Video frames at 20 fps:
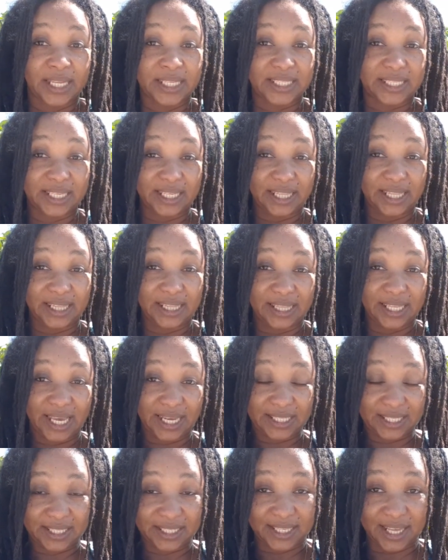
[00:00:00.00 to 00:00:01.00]
Till
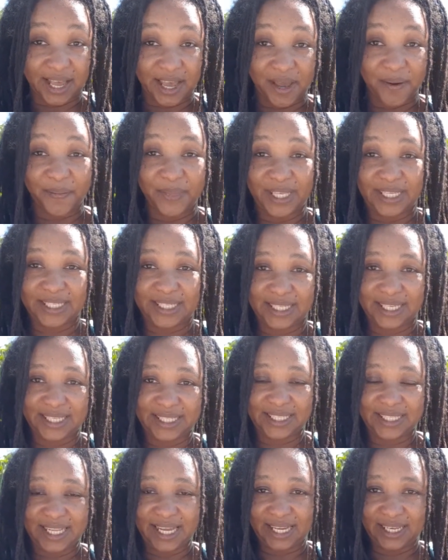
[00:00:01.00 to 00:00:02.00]
next time, this
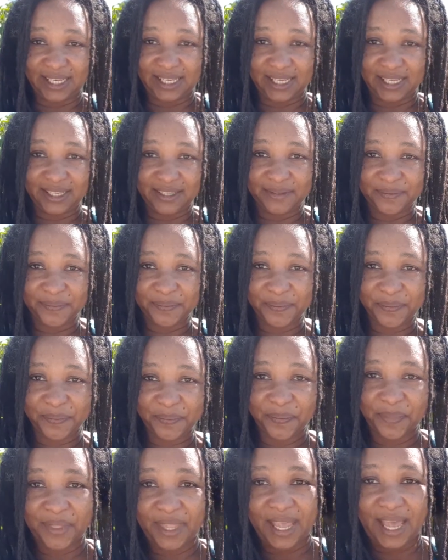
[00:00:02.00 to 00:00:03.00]
is Nandi
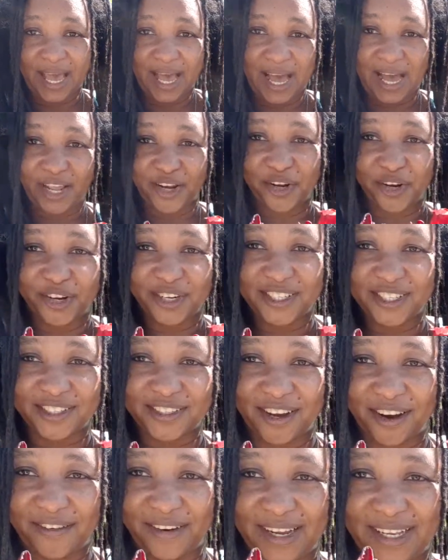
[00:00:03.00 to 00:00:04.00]
and her
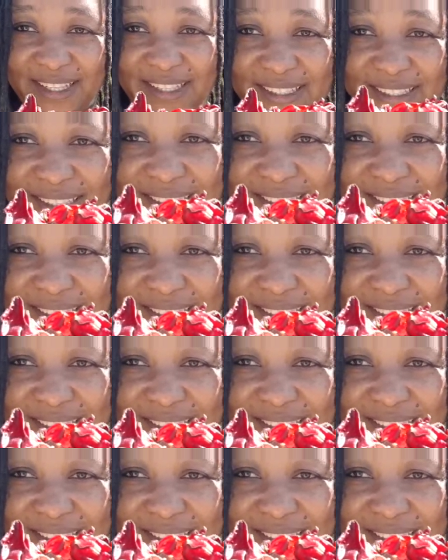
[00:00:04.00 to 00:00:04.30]
Sorrel